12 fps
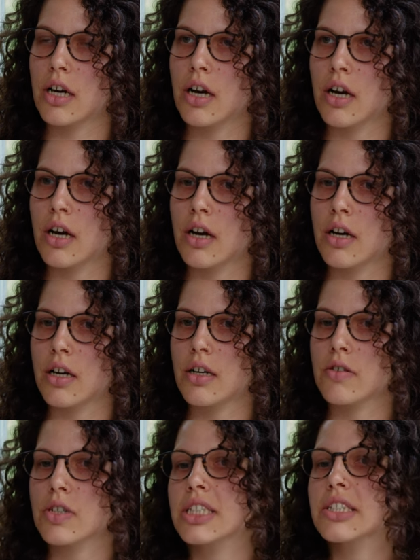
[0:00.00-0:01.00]
uh,
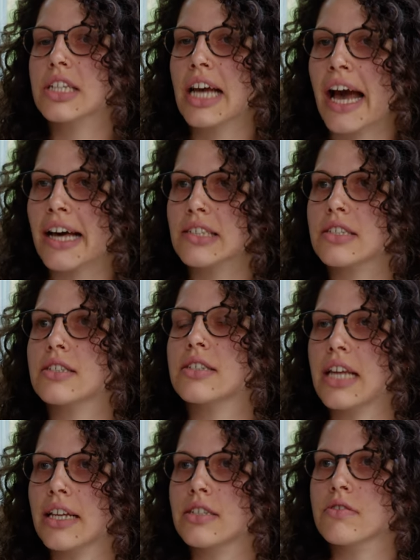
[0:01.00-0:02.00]
or this caste
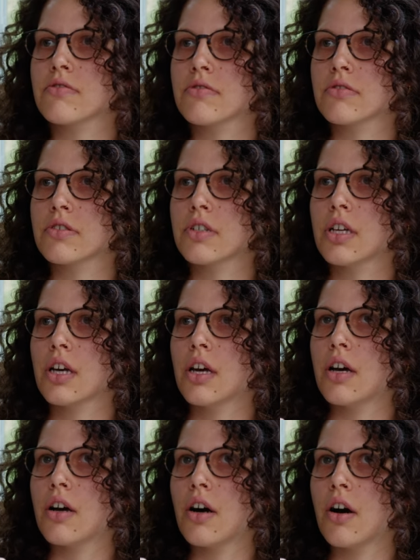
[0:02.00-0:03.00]
settled
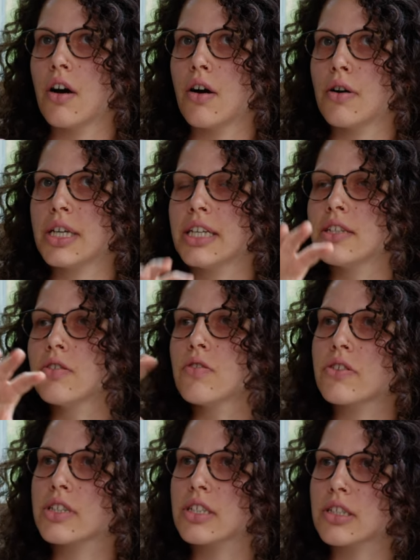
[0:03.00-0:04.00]
mm. uh, in
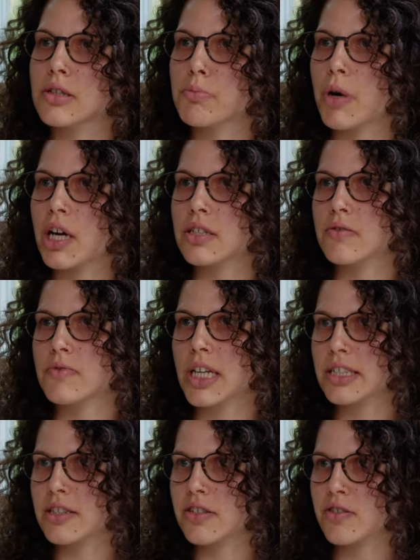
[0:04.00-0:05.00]
northeastern part of
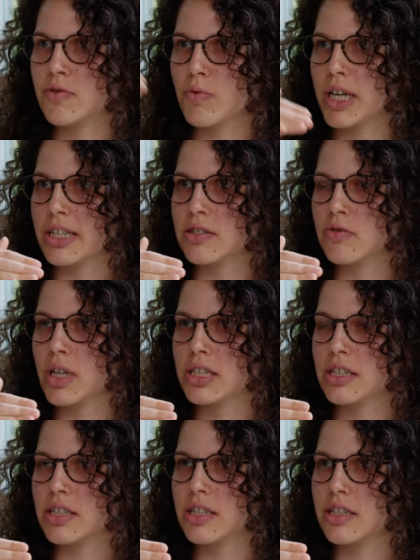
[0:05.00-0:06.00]
Delhi, so where you mm.
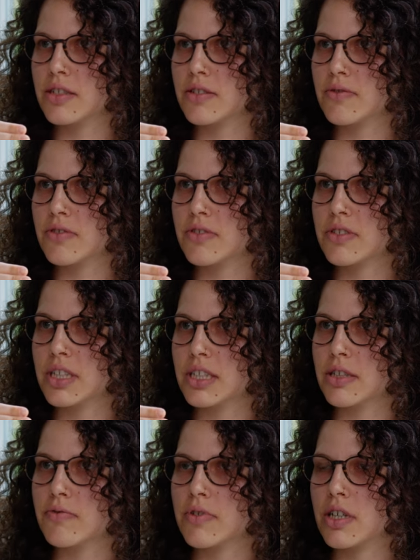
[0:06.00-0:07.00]
entered the
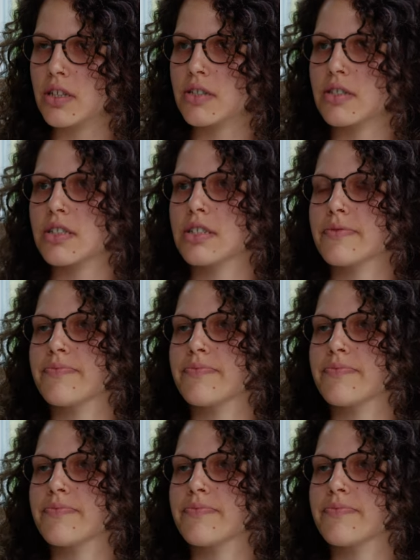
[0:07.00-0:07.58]
city first.